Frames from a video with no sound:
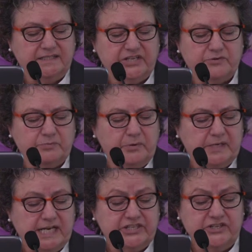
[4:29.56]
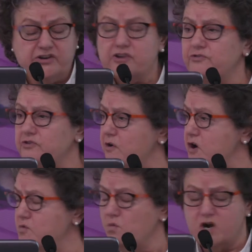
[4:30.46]
general population, you know through your
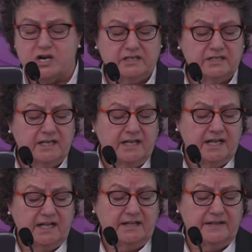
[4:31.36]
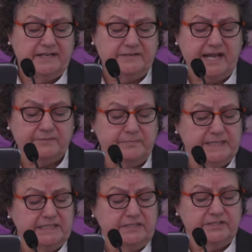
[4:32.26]
own work at
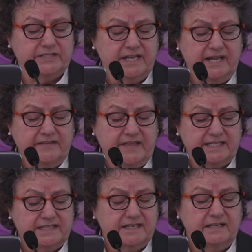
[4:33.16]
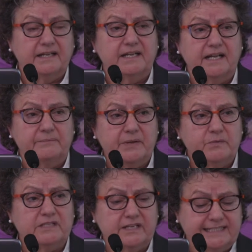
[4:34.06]
Bild that people
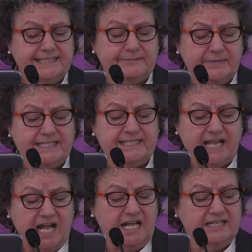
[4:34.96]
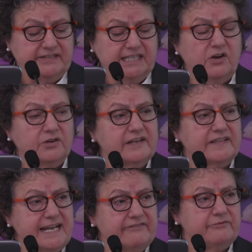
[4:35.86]
with learning disabilities are living longer
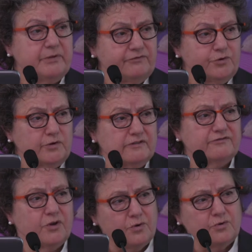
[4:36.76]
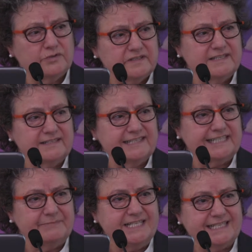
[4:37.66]
than ever before. And of course, this is
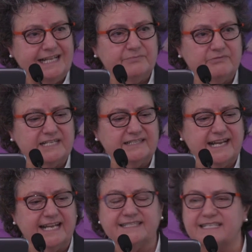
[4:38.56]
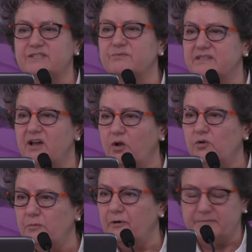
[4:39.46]
to be celebrated, as it is with the
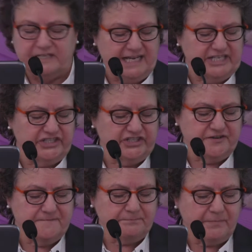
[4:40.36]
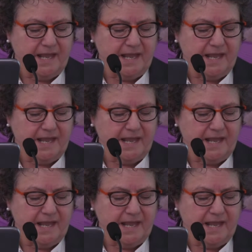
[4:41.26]
whole population.